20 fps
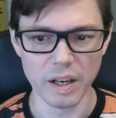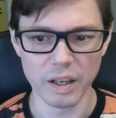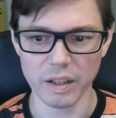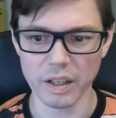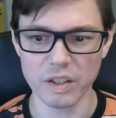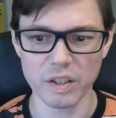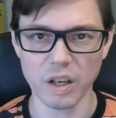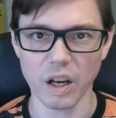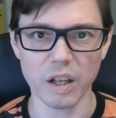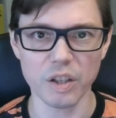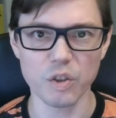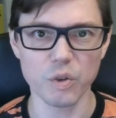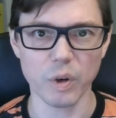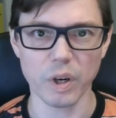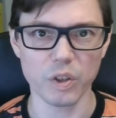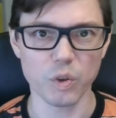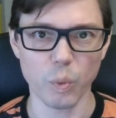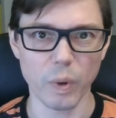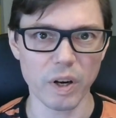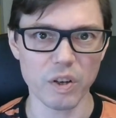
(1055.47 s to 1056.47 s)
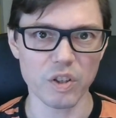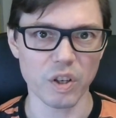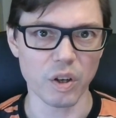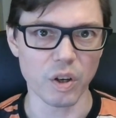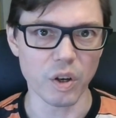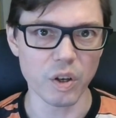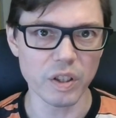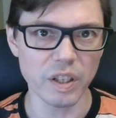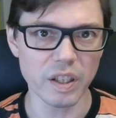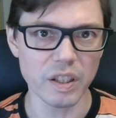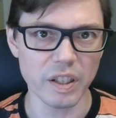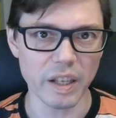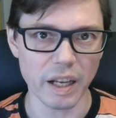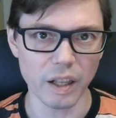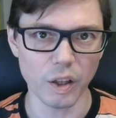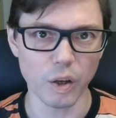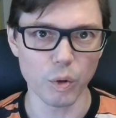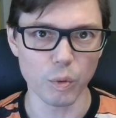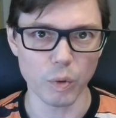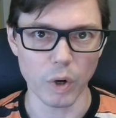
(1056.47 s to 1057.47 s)
This construct wears a hooded
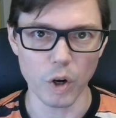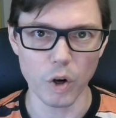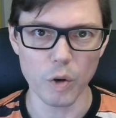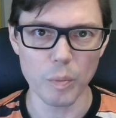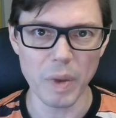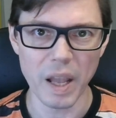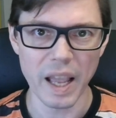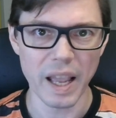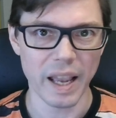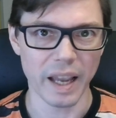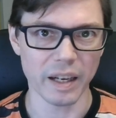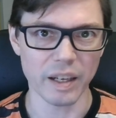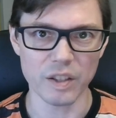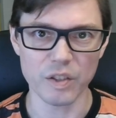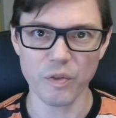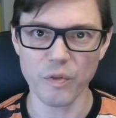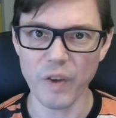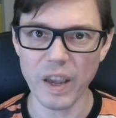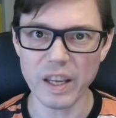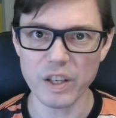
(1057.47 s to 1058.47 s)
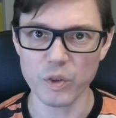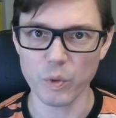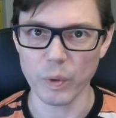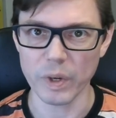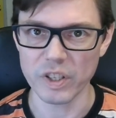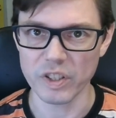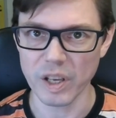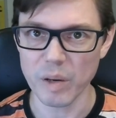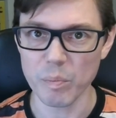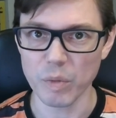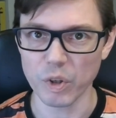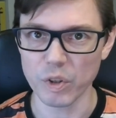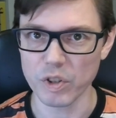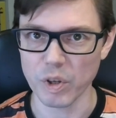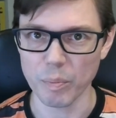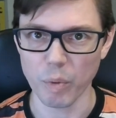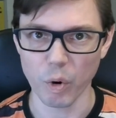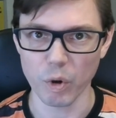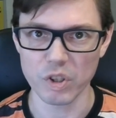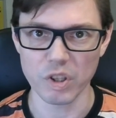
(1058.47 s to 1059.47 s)
yellow robe, and its face resembles
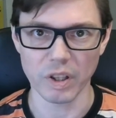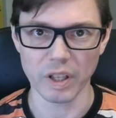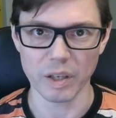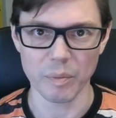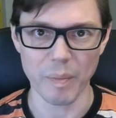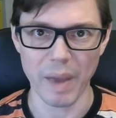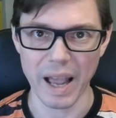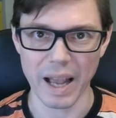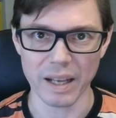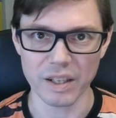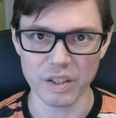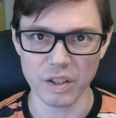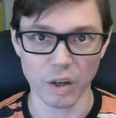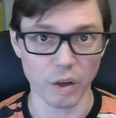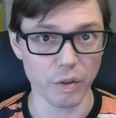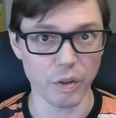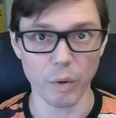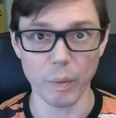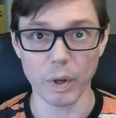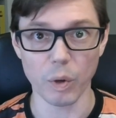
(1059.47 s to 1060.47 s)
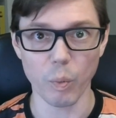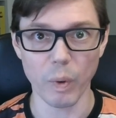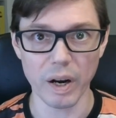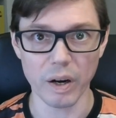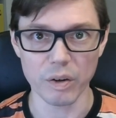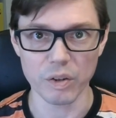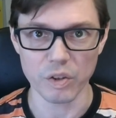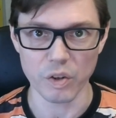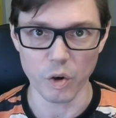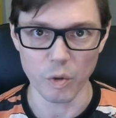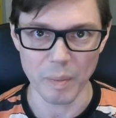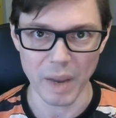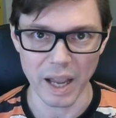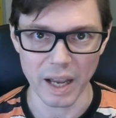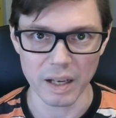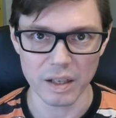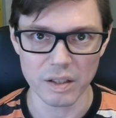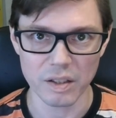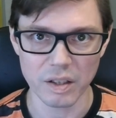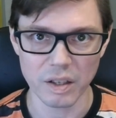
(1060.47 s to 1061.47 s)
a porcelain mask, although it wears no
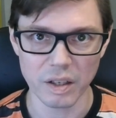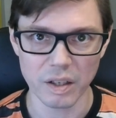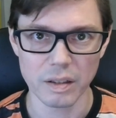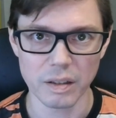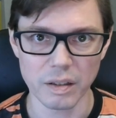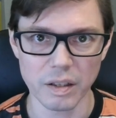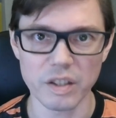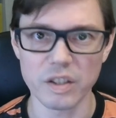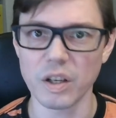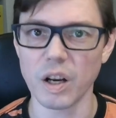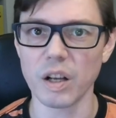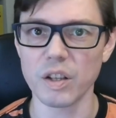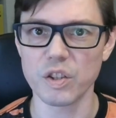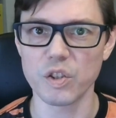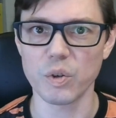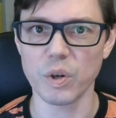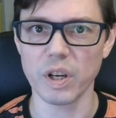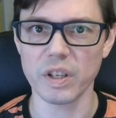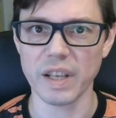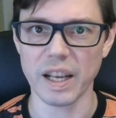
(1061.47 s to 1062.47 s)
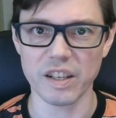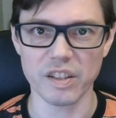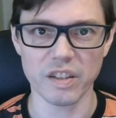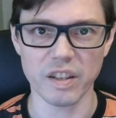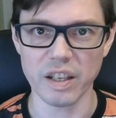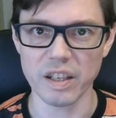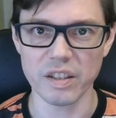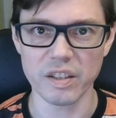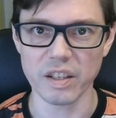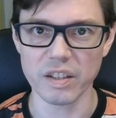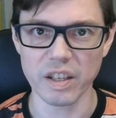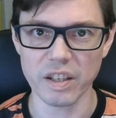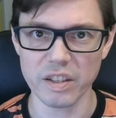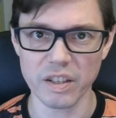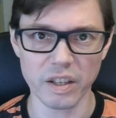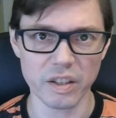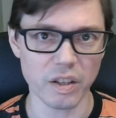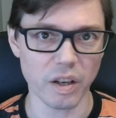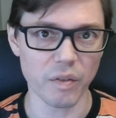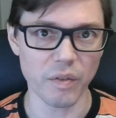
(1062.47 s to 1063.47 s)
mask. This construct has the
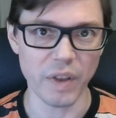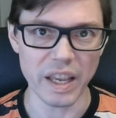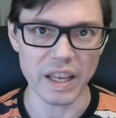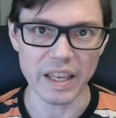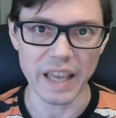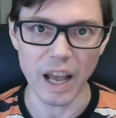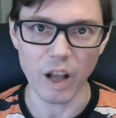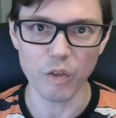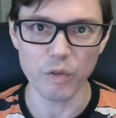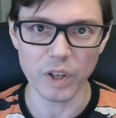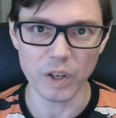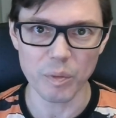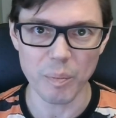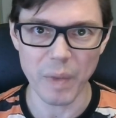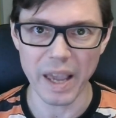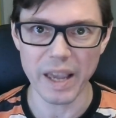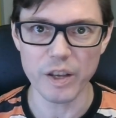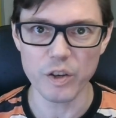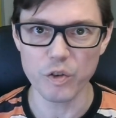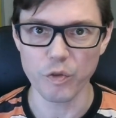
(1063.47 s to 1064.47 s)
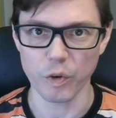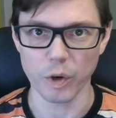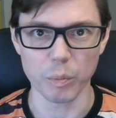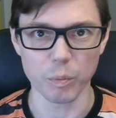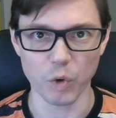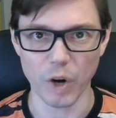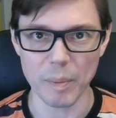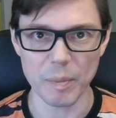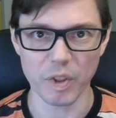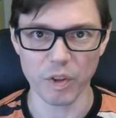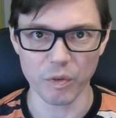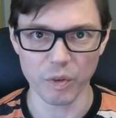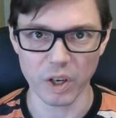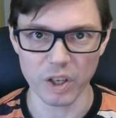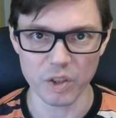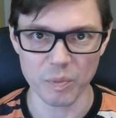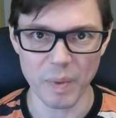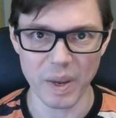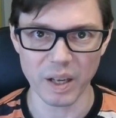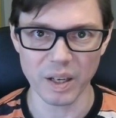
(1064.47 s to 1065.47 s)
statistics of a Galvan mage from Rime of the
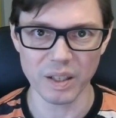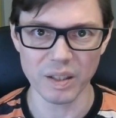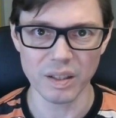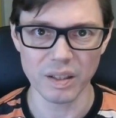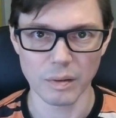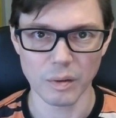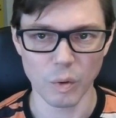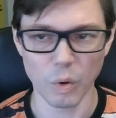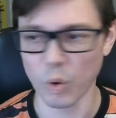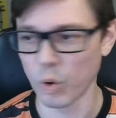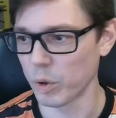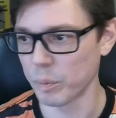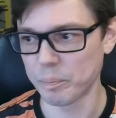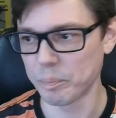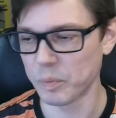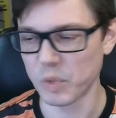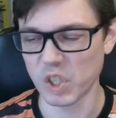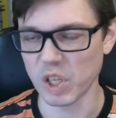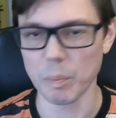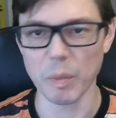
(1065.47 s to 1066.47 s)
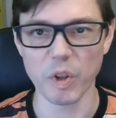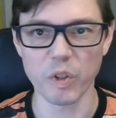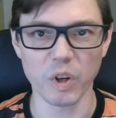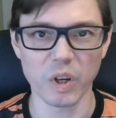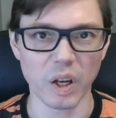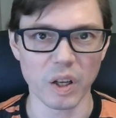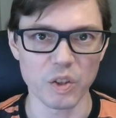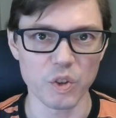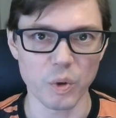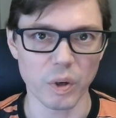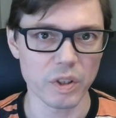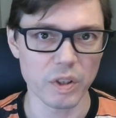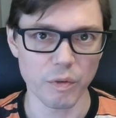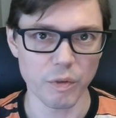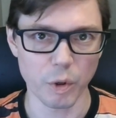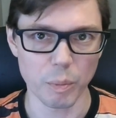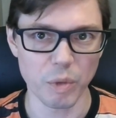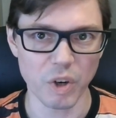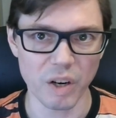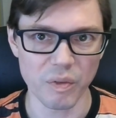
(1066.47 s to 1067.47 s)
Frost Maiden, or some other construct of
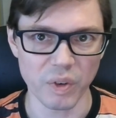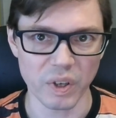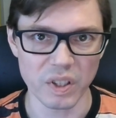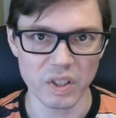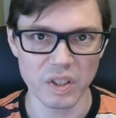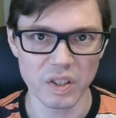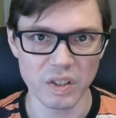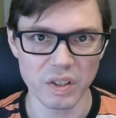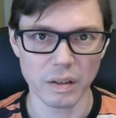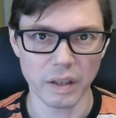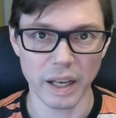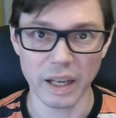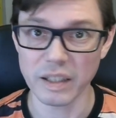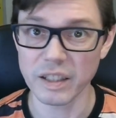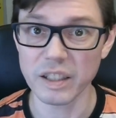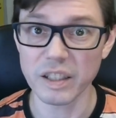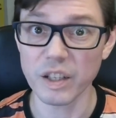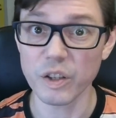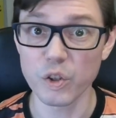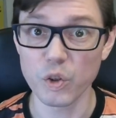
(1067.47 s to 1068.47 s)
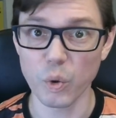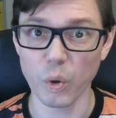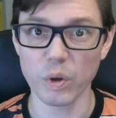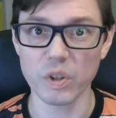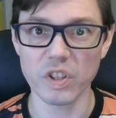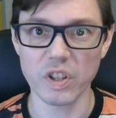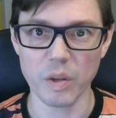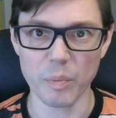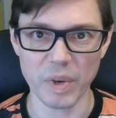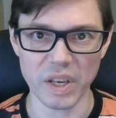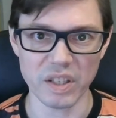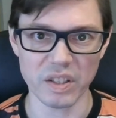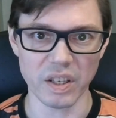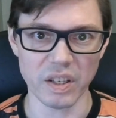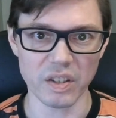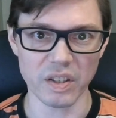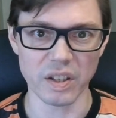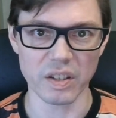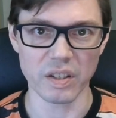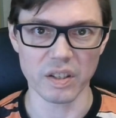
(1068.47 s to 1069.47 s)
your preference, and it escorts the
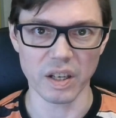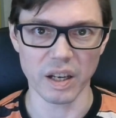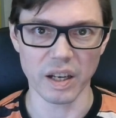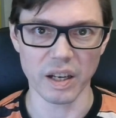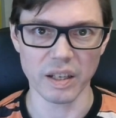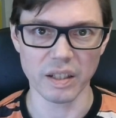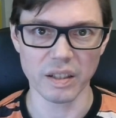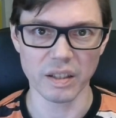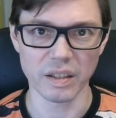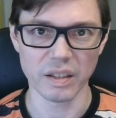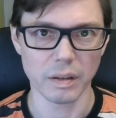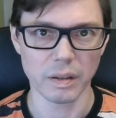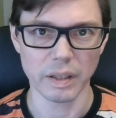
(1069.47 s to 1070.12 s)
PCs inside.